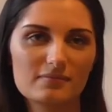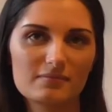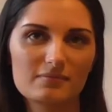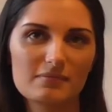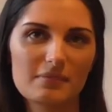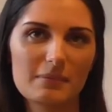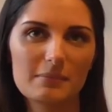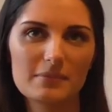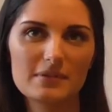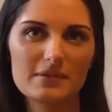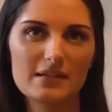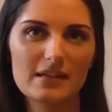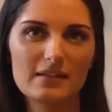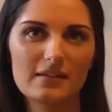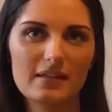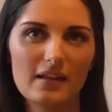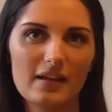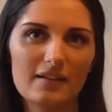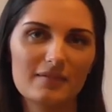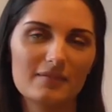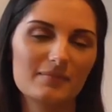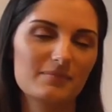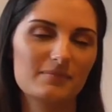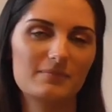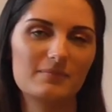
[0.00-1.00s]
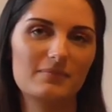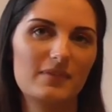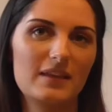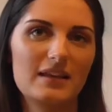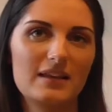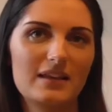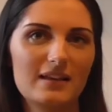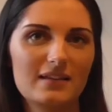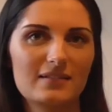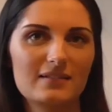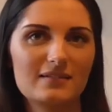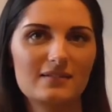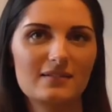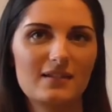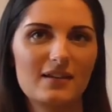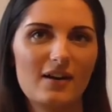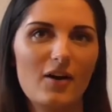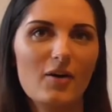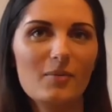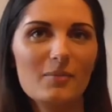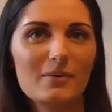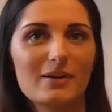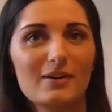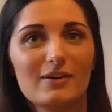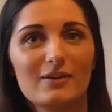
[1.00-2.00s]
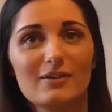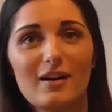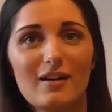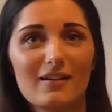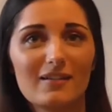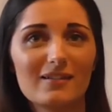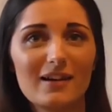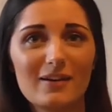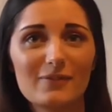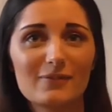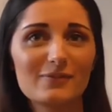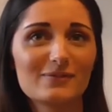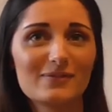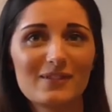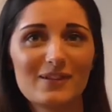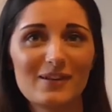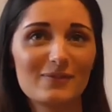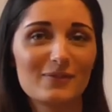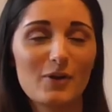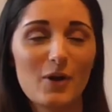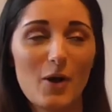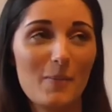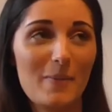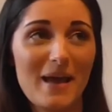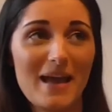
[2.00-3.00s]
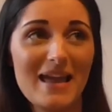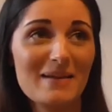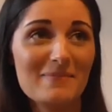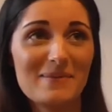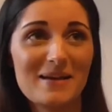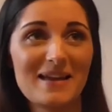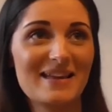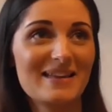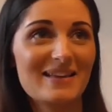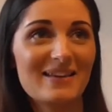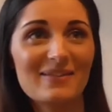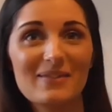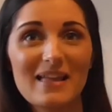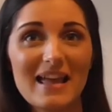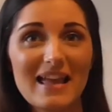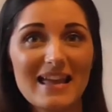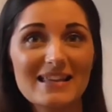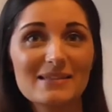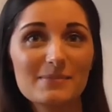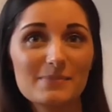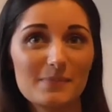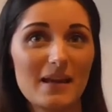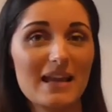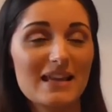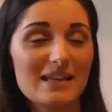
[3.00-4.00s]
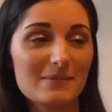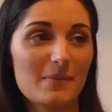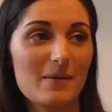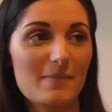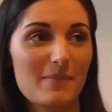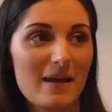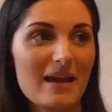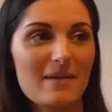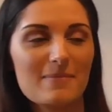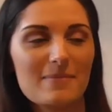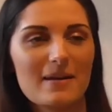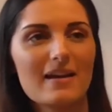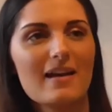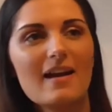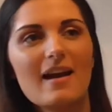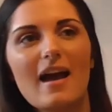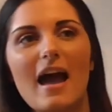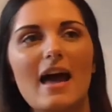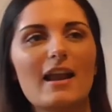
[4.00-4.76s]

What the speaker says: you know, seeing like, thinking, oh my god, I've got a baby, here's my baby.